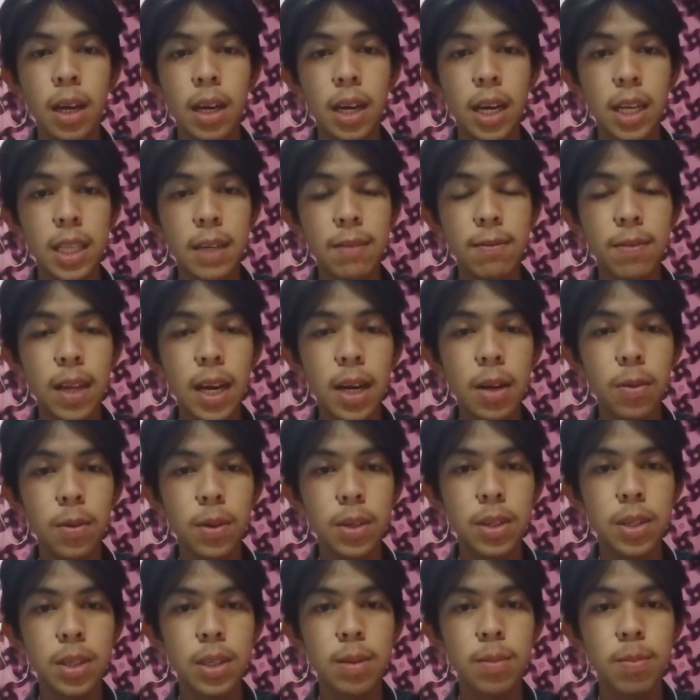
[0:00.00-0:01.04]
native
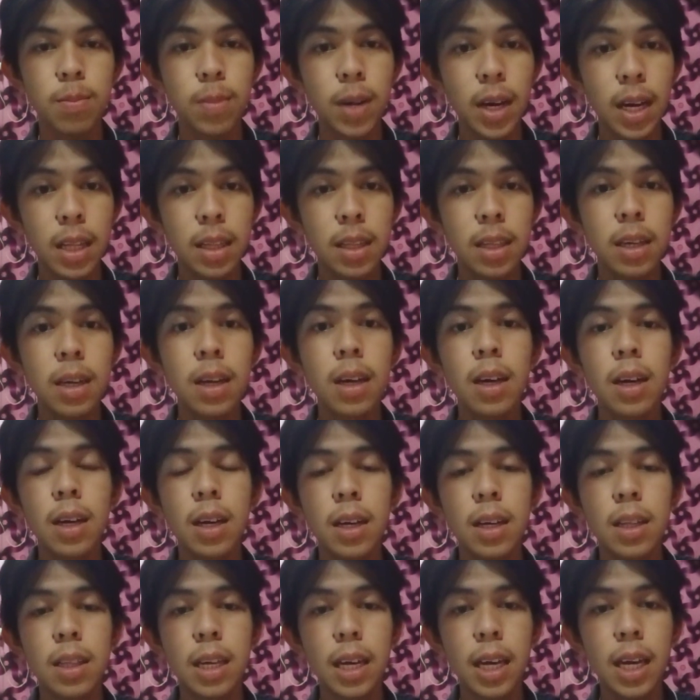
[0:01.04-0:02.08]
language, but
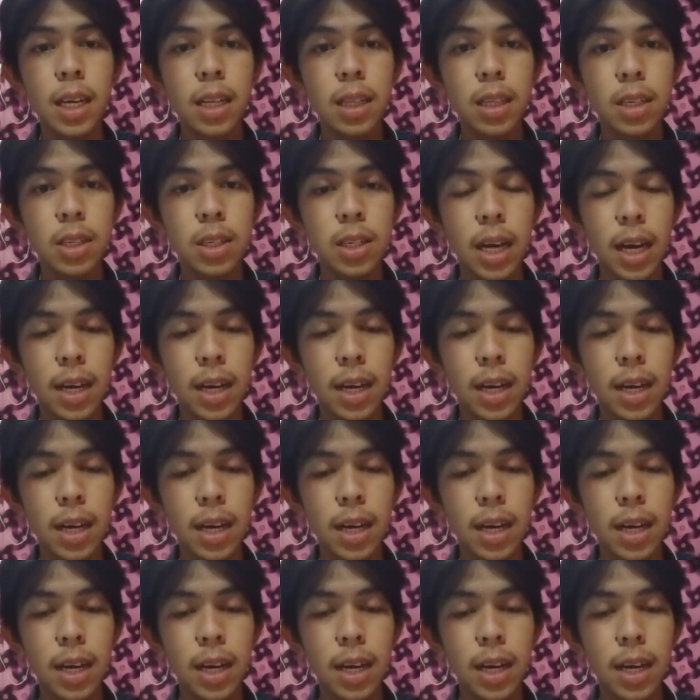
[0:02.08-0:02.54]
the English